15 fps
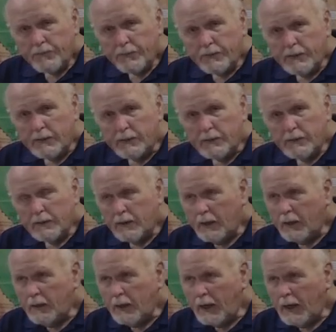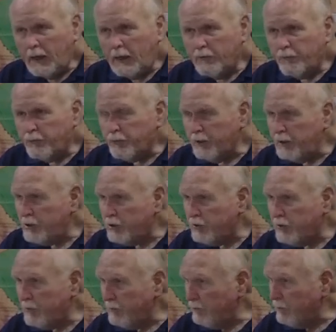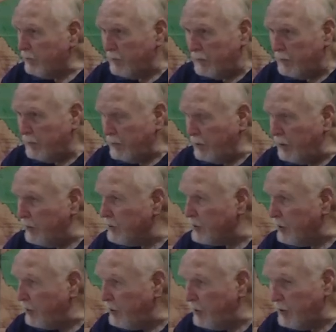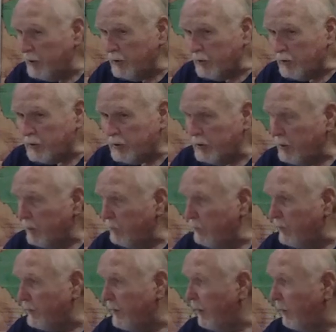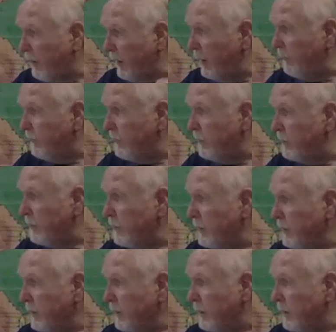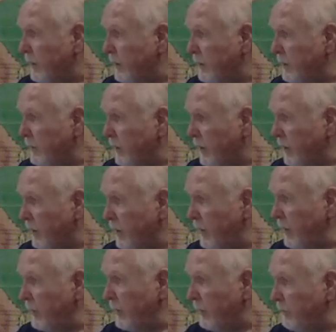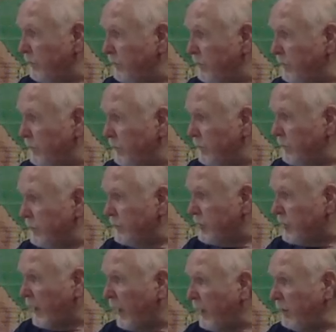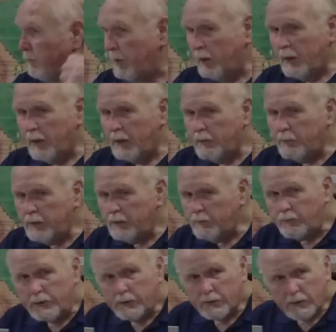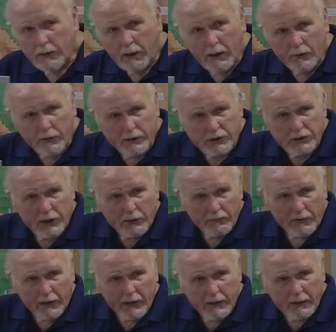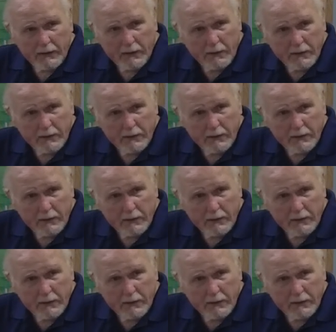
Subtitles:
that I have preached years and years without having a lit up sign behind me with all the stuff on it.